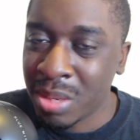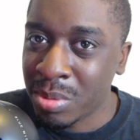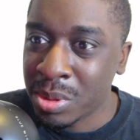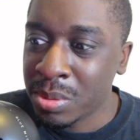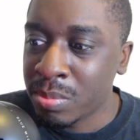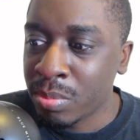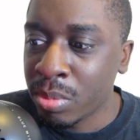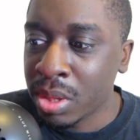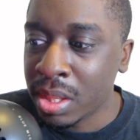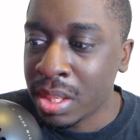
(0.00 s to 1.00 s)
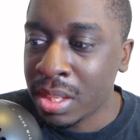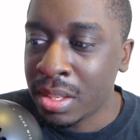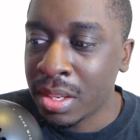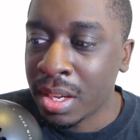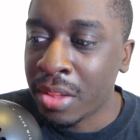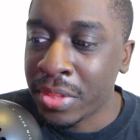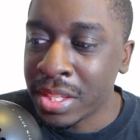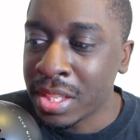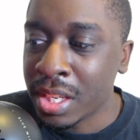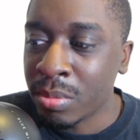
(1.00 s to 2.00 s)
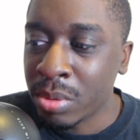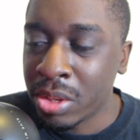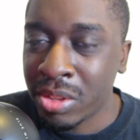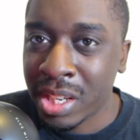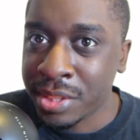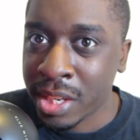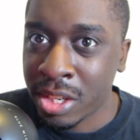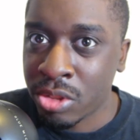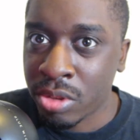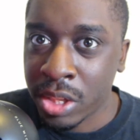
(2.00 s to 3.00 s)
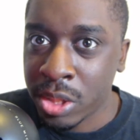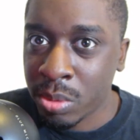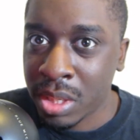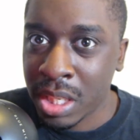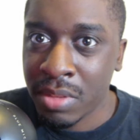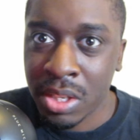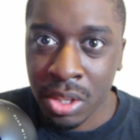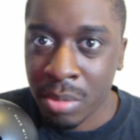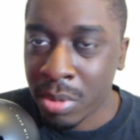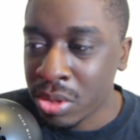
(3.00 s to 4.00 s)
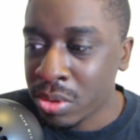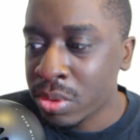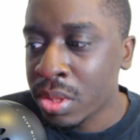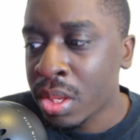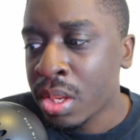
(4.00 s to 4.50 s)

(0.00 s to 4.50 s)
was really authentic and real, and I was kind of drawn to it even in the commercials.